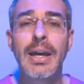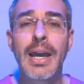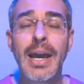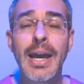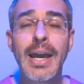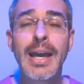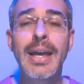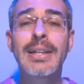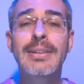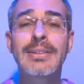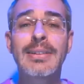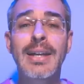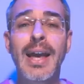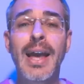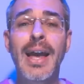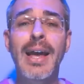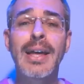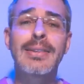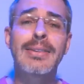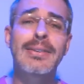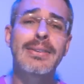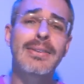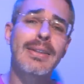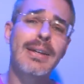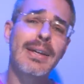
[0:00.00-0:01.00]
And
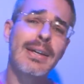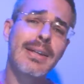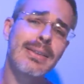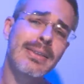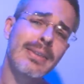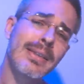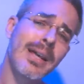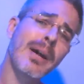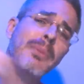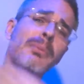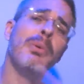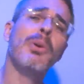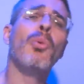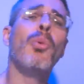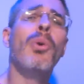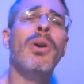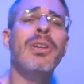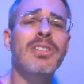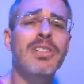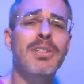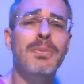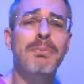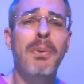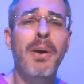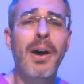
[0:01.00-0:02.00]
at the number
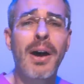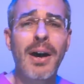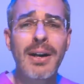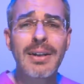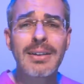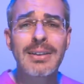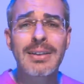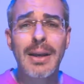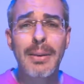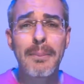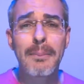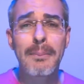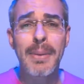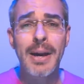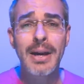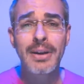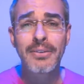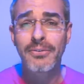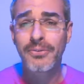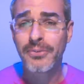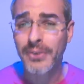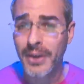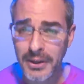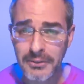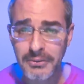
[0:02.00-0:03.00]
one spot, my
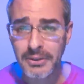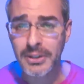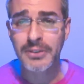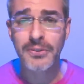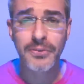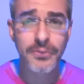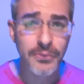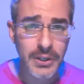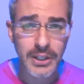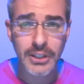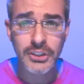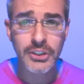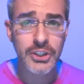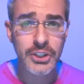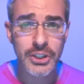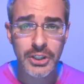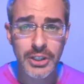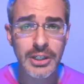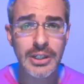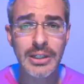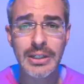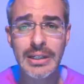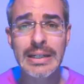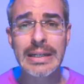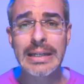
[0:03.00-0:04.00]
favorite
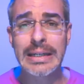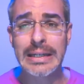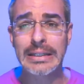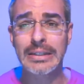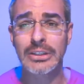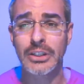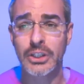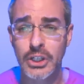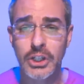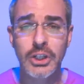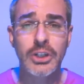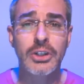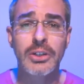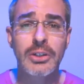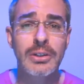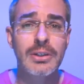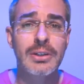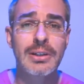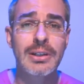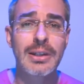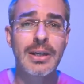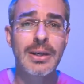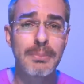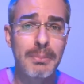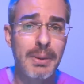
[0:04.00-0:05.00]
feature and
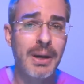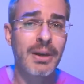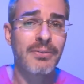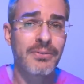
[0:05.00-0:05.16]
currently my